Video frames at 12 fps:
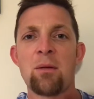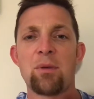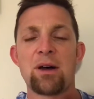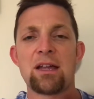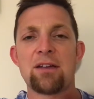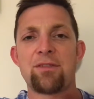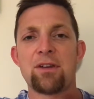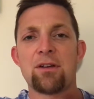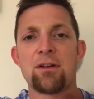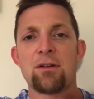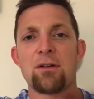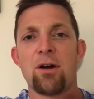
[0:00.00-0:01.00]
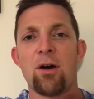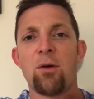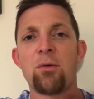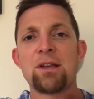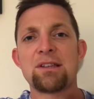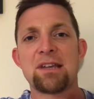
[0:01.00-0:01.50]
But if you're
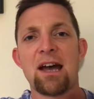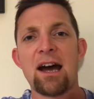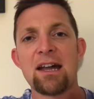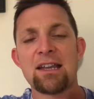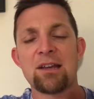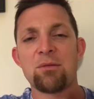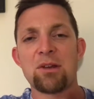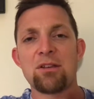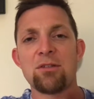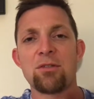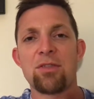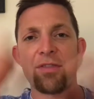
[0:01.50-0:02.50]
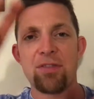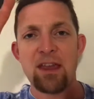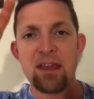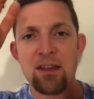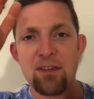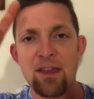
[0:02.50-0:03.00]
always cutting when you
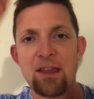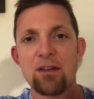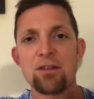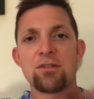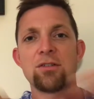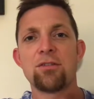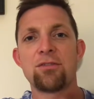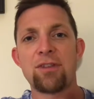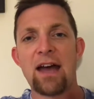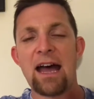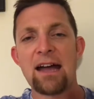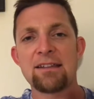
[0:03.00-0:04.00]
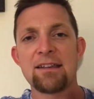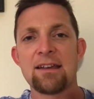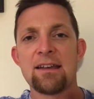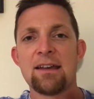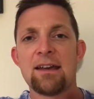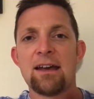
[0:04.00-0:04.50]
think that you're too fat,
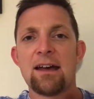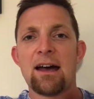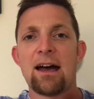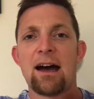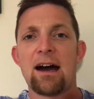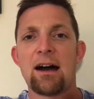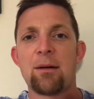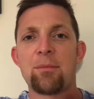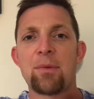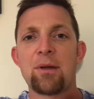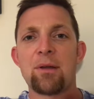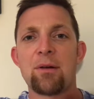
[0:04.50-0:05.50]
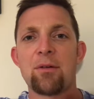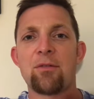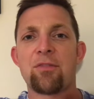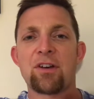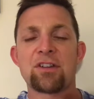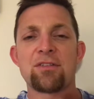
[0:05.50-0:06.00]
um,
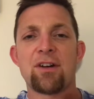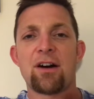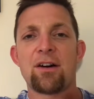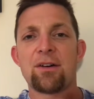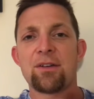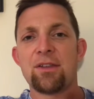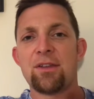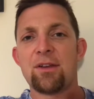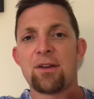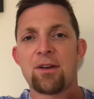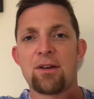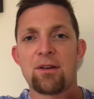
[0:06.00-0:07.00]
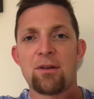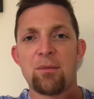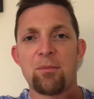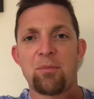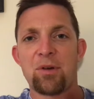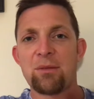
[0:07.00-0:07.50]
first of all, you're
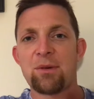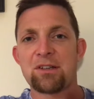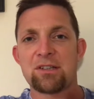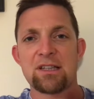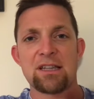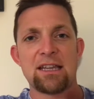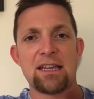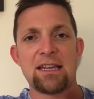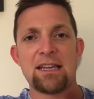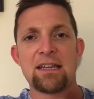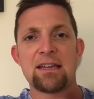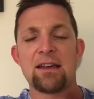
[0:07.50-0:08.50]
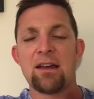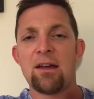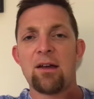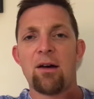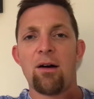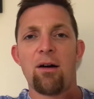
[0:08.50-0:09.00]
pretty much deleting
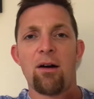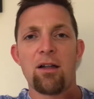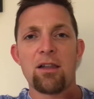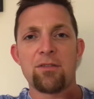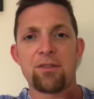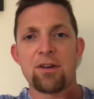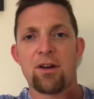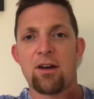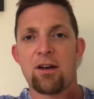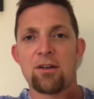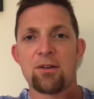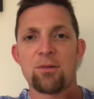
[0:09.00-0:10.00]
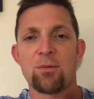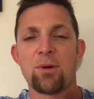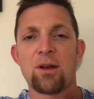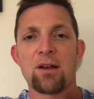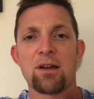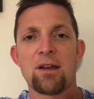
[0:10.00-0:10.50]
all of your hard-earned
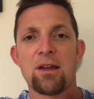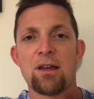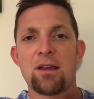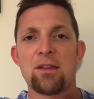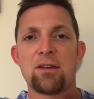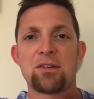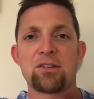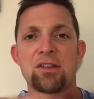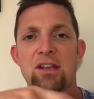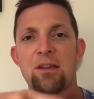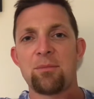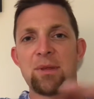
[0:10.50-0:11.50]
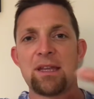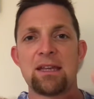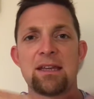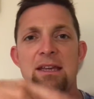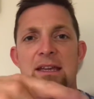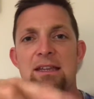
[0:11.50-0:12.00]
work. You're just gonna
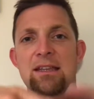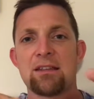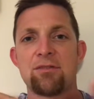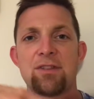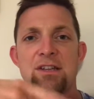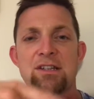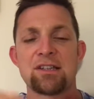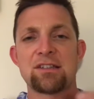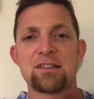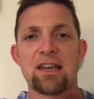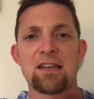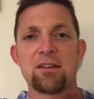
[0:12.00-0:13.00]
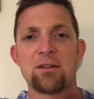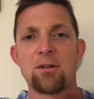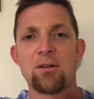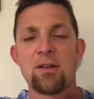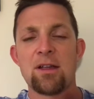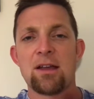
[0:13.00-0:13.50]
be in this vicious
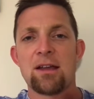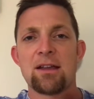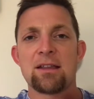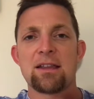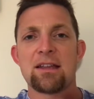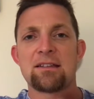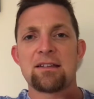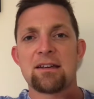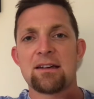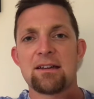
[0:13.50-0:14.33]
cycle that